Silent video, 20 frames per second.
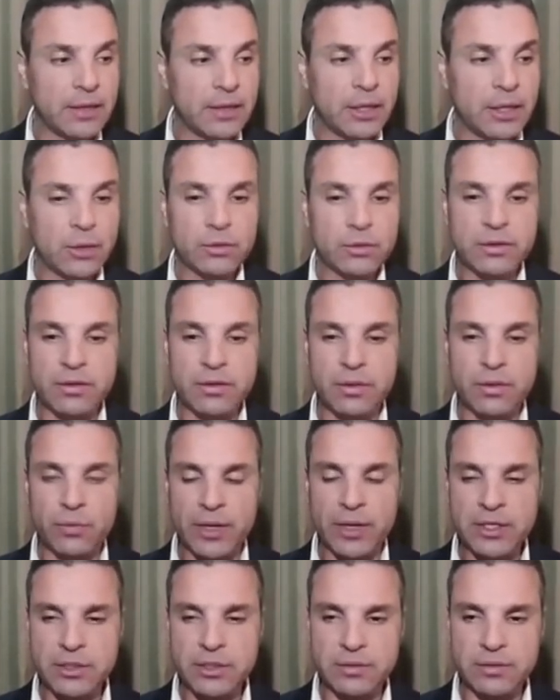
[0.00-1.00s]
they looked at the
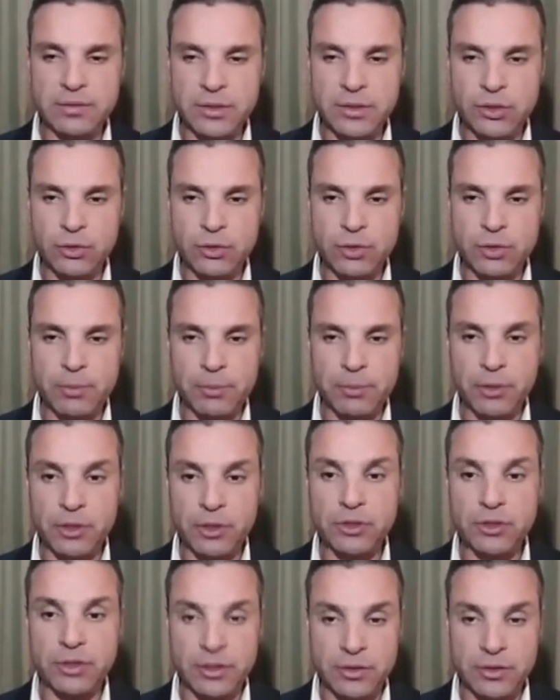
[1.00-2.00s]
rest of the Jewish
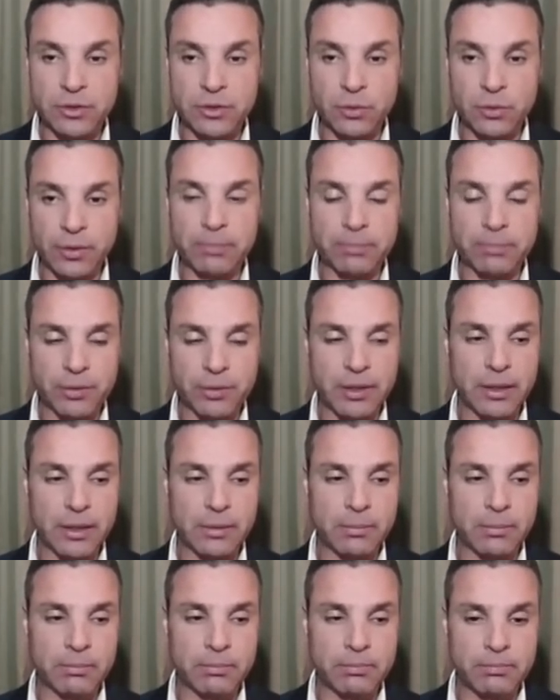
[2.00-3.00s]
population that is doing pretty